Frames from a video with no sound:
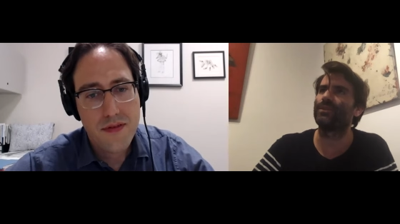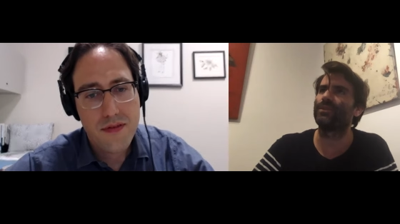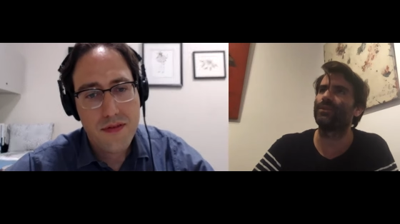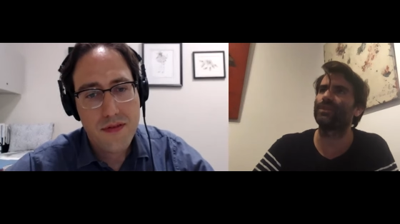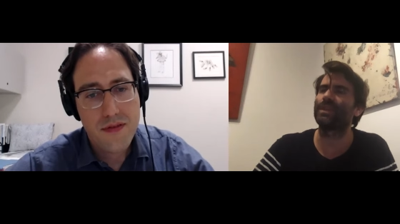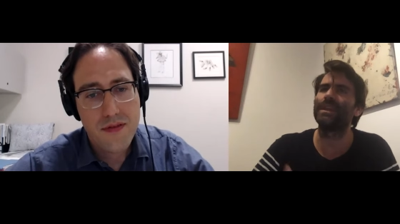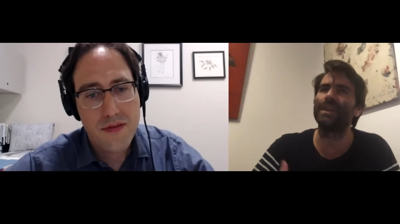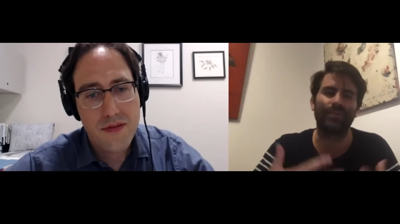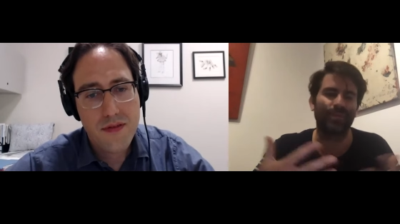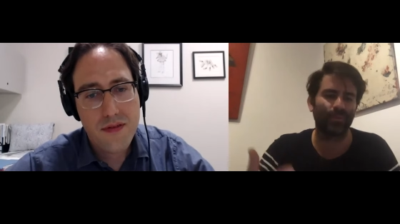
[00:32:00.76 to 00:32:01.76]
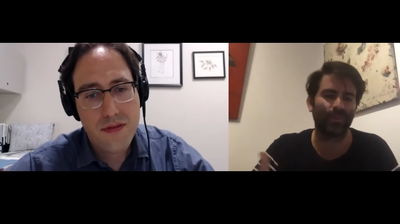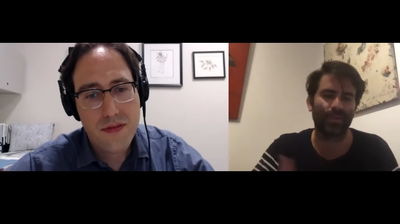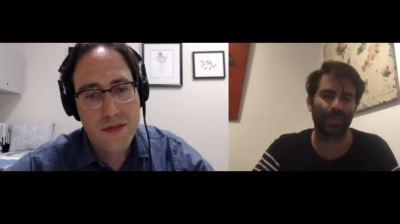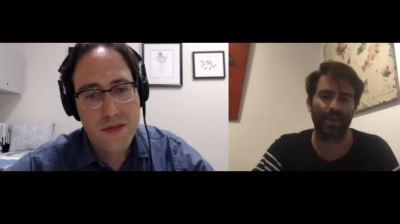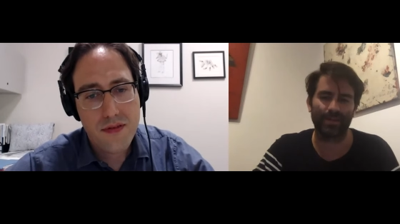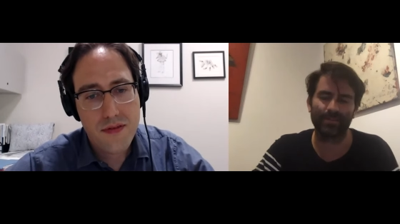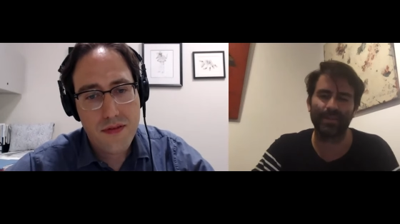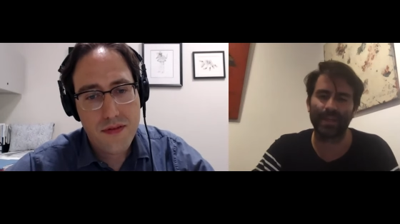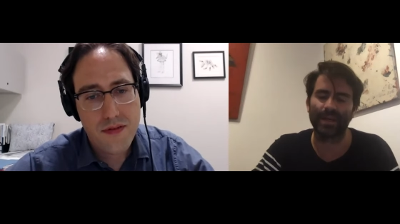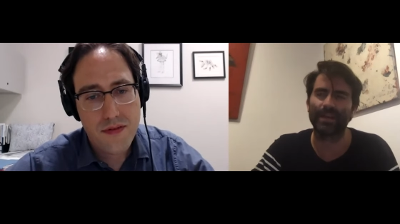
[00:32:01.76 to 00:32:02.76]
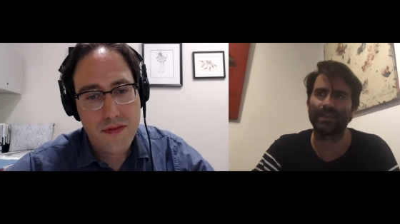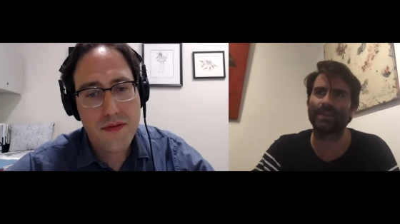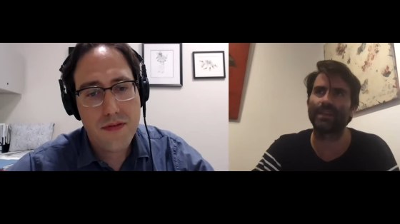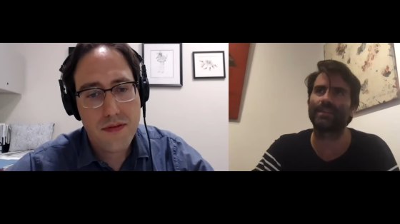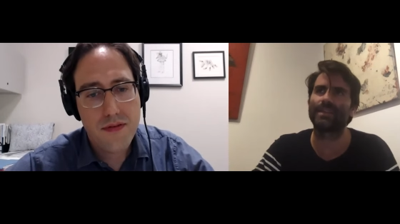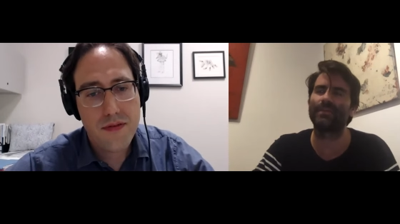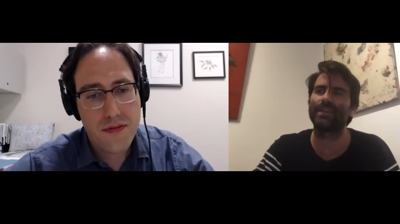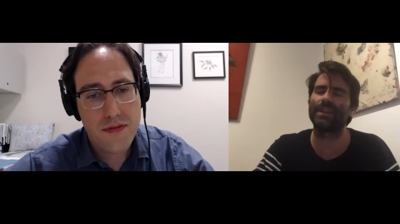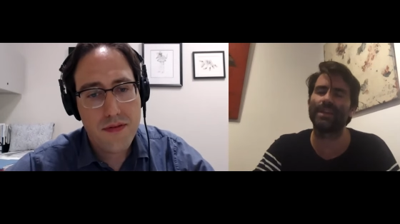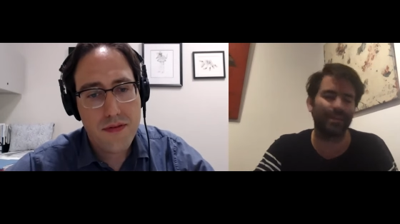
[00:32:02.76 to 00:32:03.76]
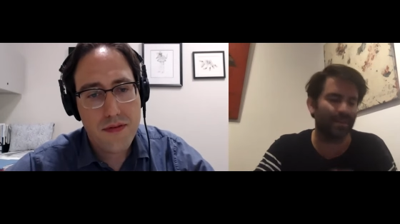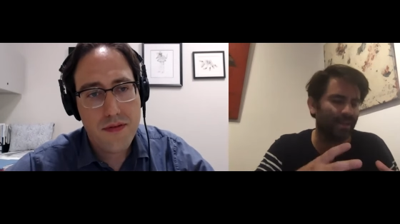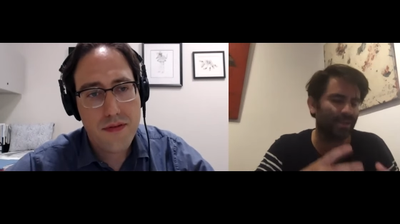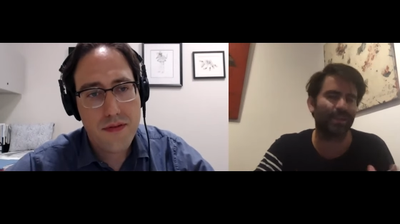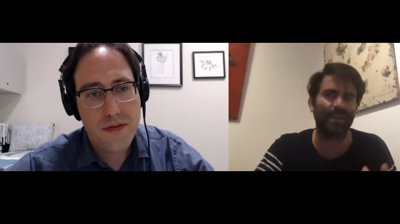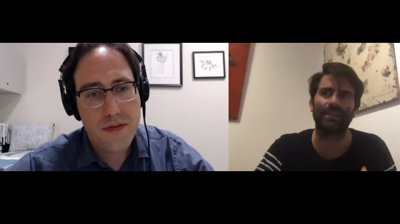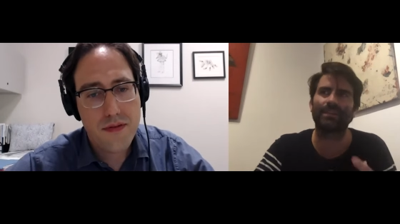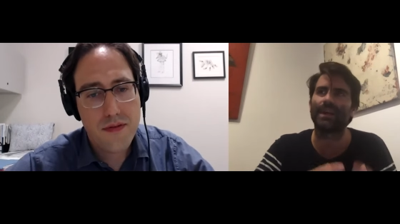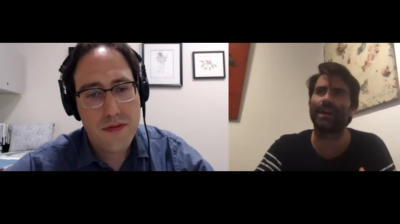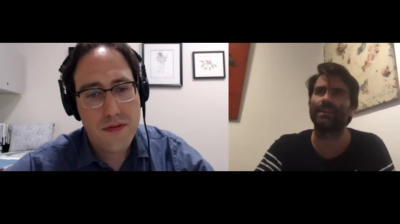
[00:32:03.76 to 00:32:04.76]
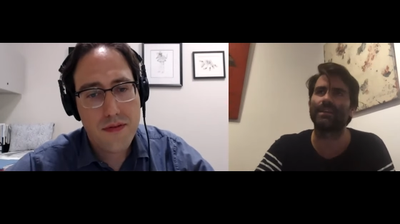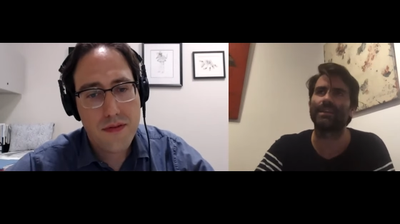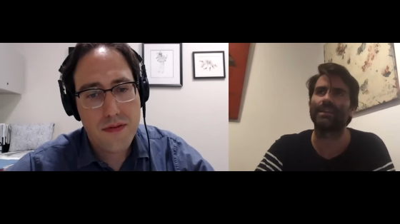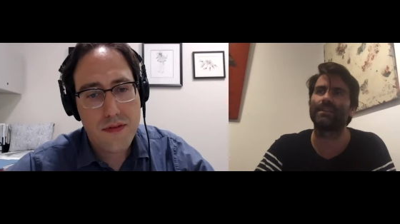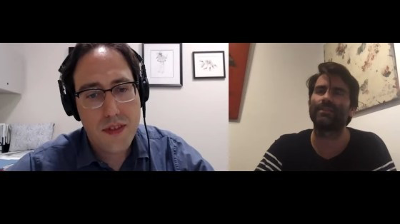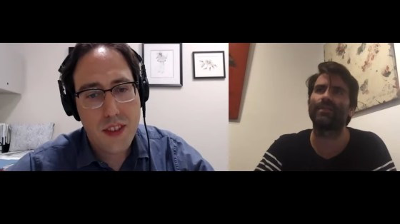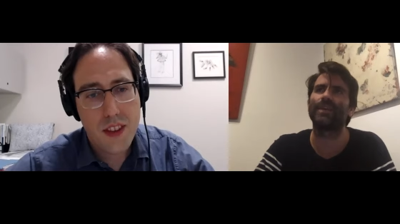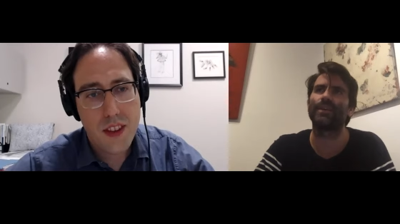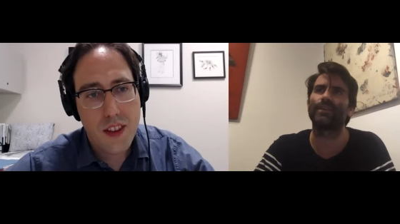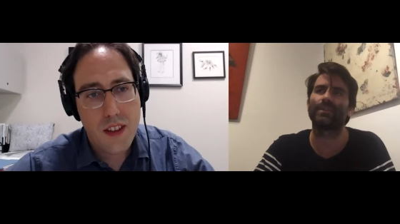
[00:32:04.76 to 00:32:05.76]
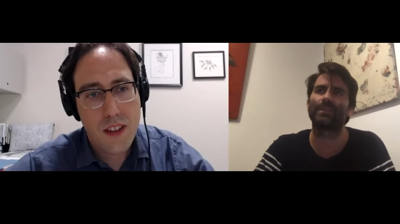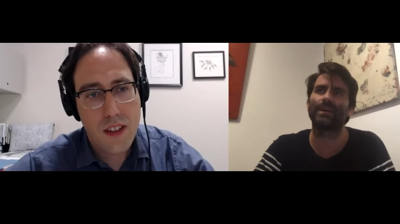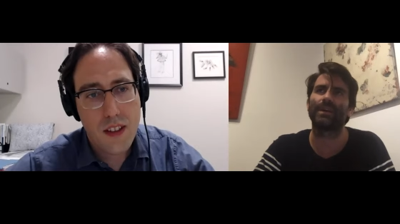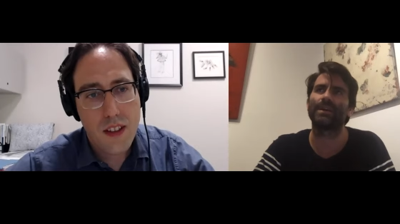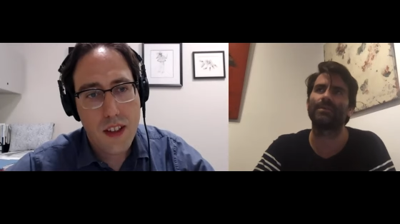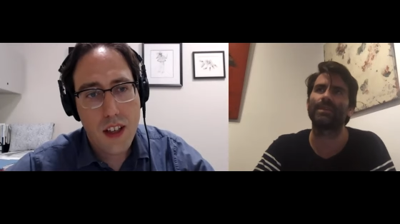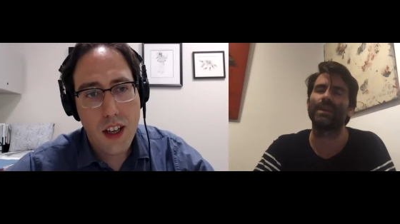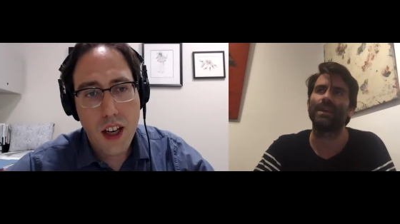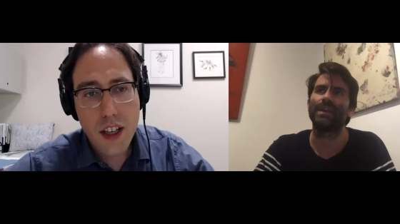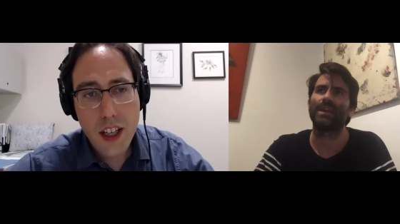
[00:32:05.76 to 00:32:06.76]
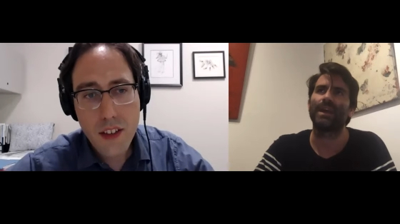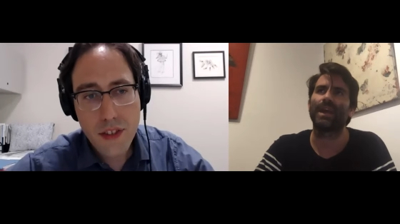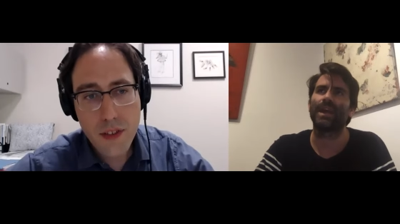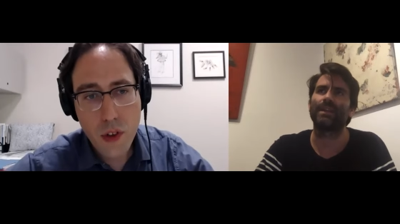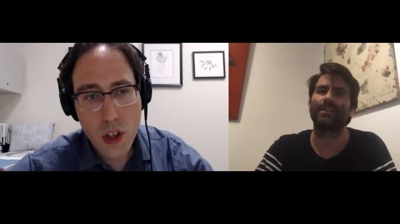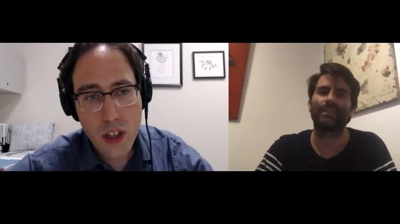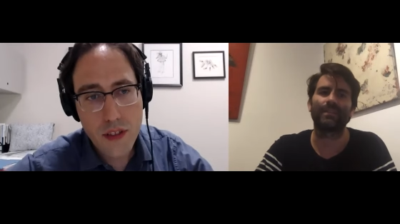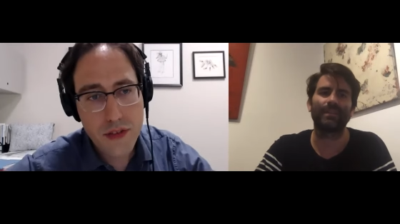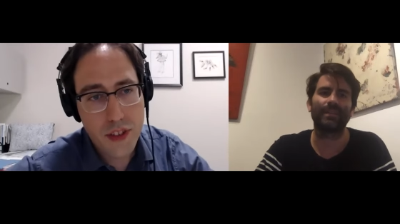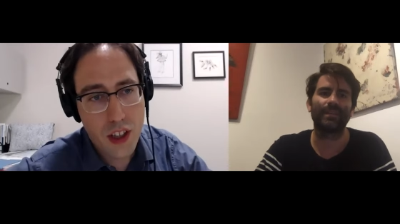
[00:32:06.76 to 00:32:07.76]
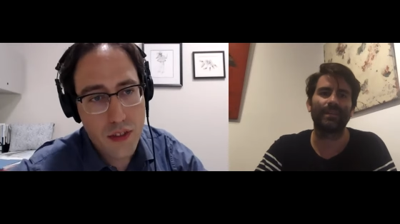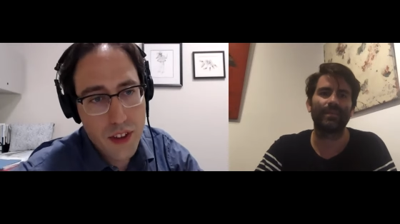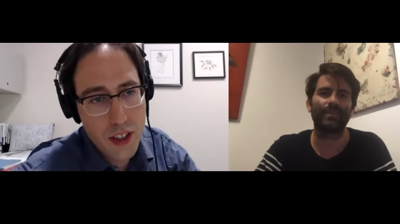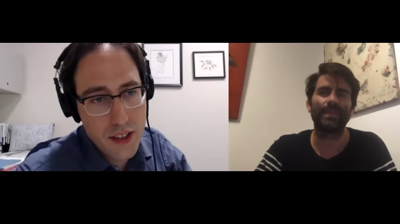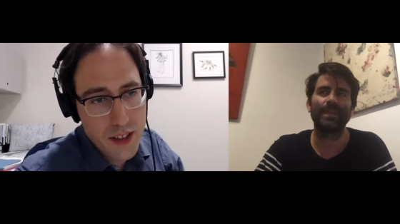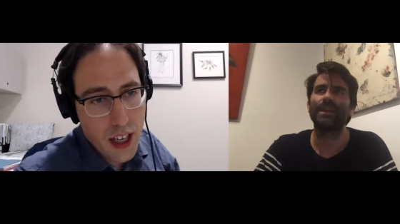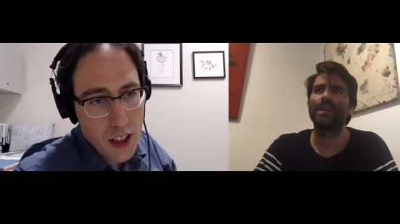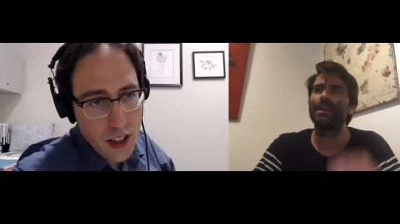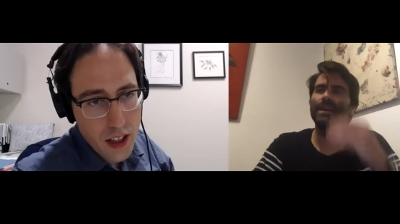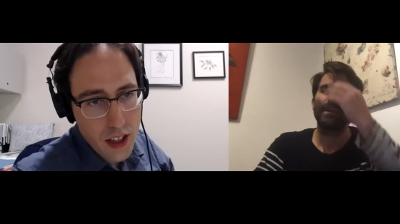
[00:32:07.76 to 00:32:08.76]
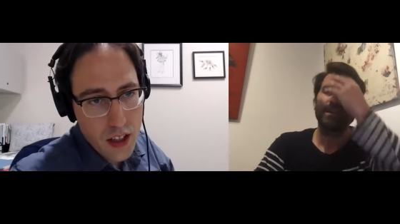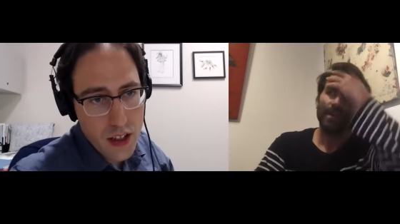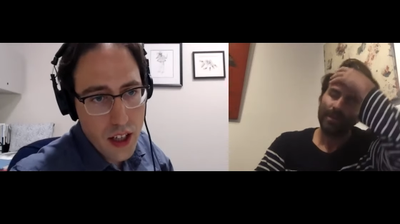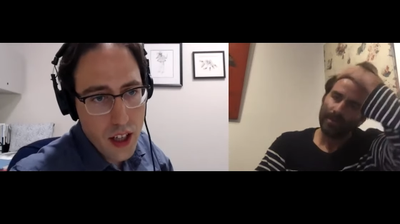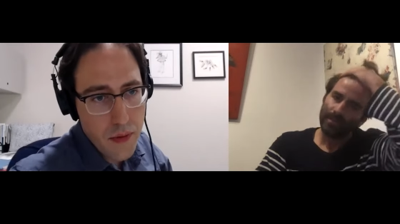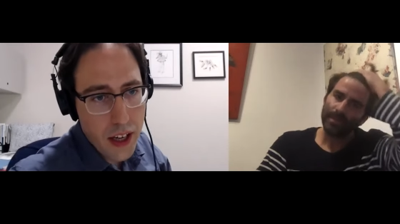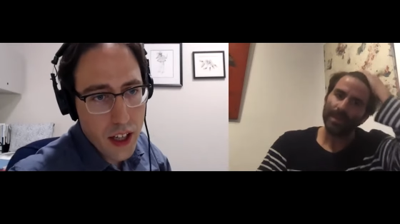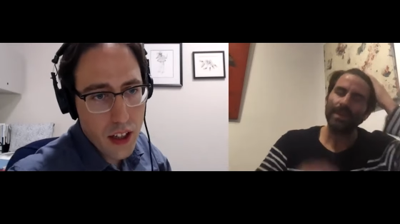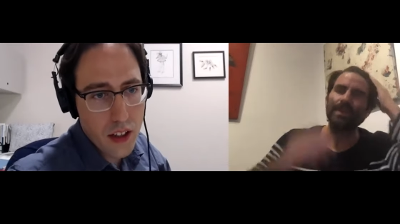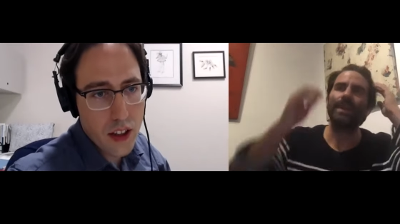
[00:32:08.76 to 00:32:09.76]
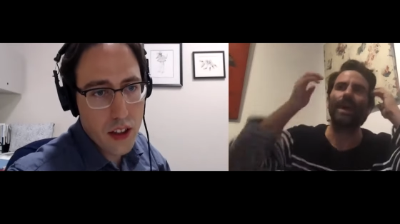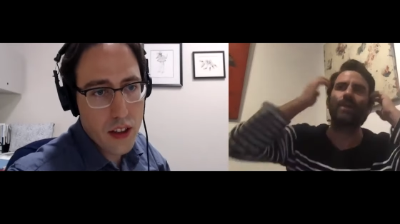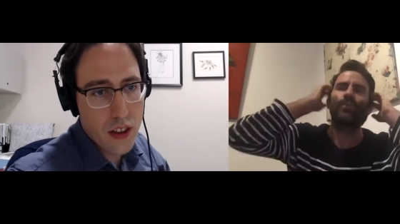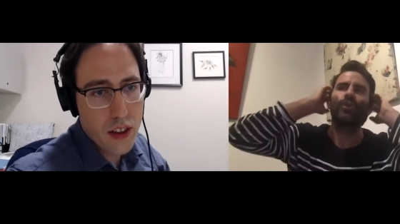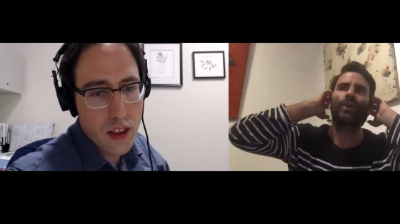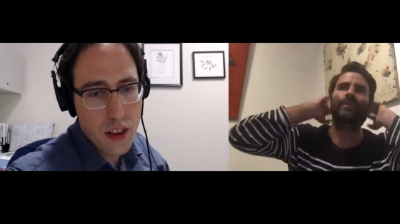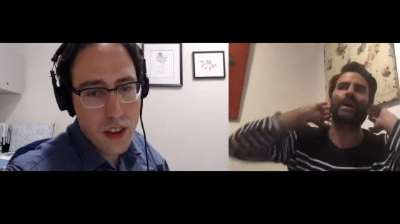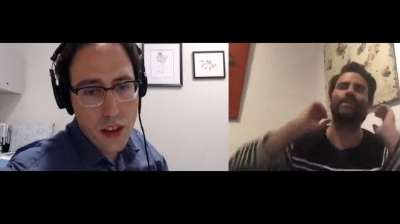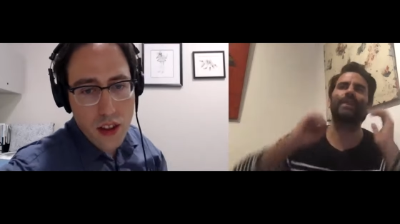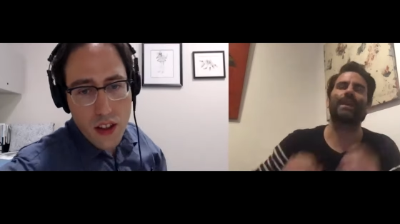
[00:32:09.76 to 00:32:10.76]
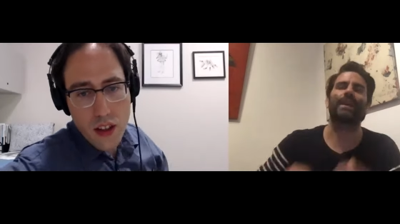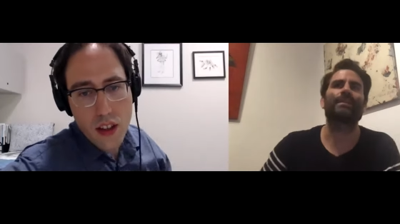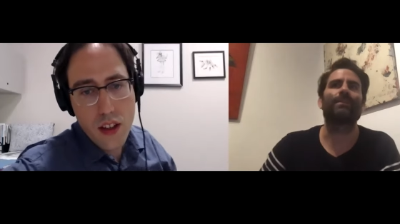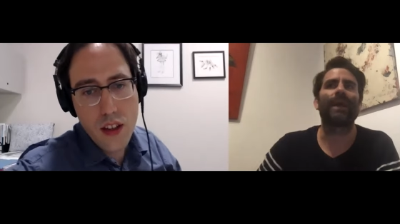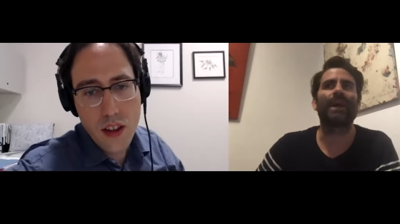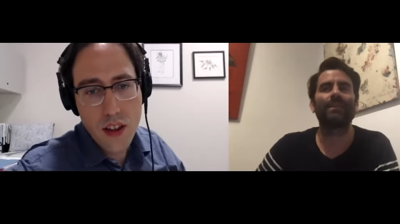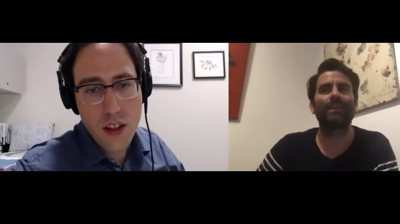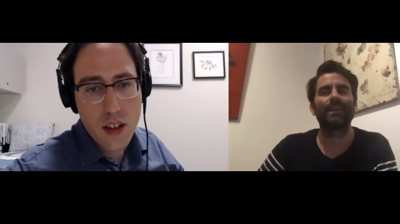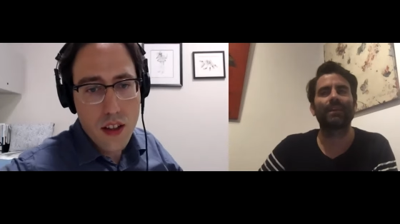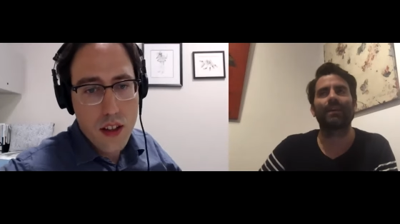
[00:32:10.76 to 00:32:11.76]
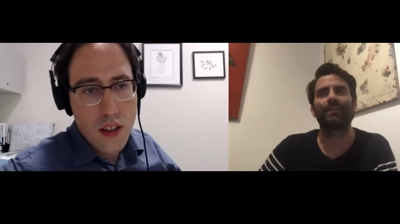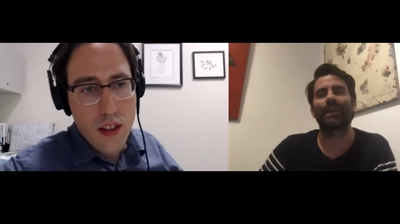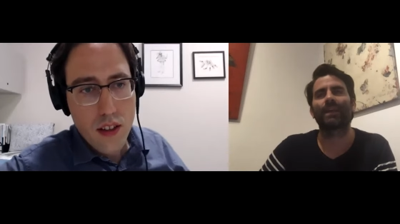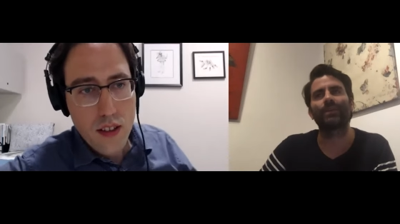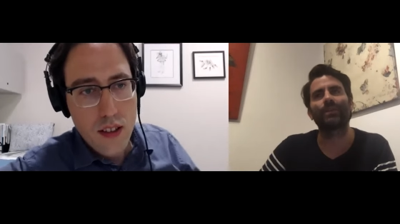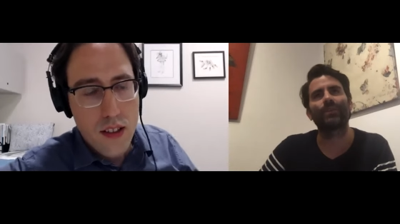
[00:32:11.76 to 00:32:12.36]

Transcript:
Speaker 1: there's a need for more of that. Yeah, it's it's definitely a niche that is not filled. Um,
Speaker 2: a need for more of of the style that that you're making, or yeah, that... more
Speaker 1: of kind of like independent, like you